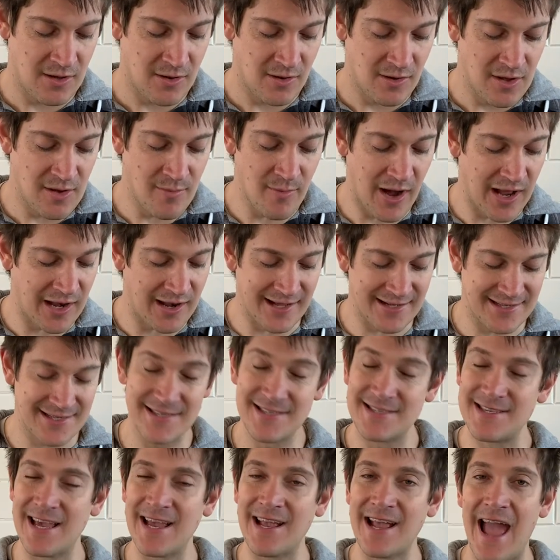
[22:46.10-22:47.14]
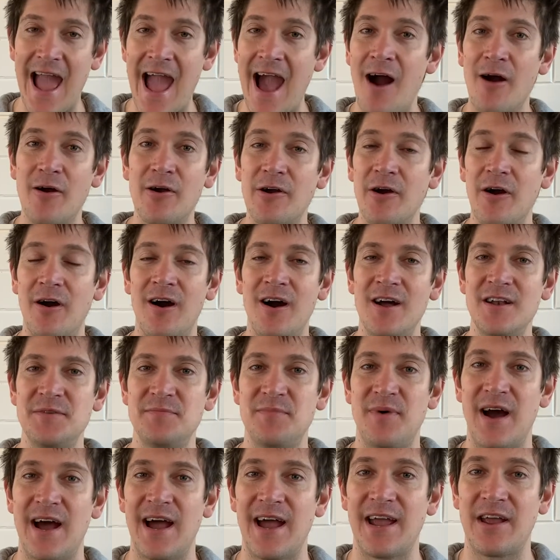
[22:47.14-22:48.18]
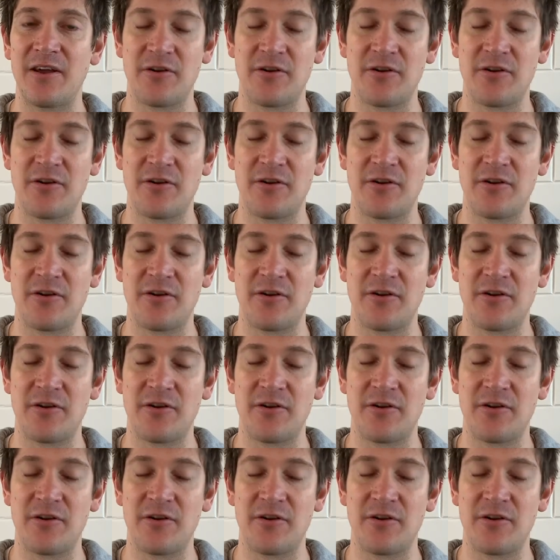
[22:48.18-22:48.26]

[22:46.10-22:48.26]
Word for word: You might like to sing Our God by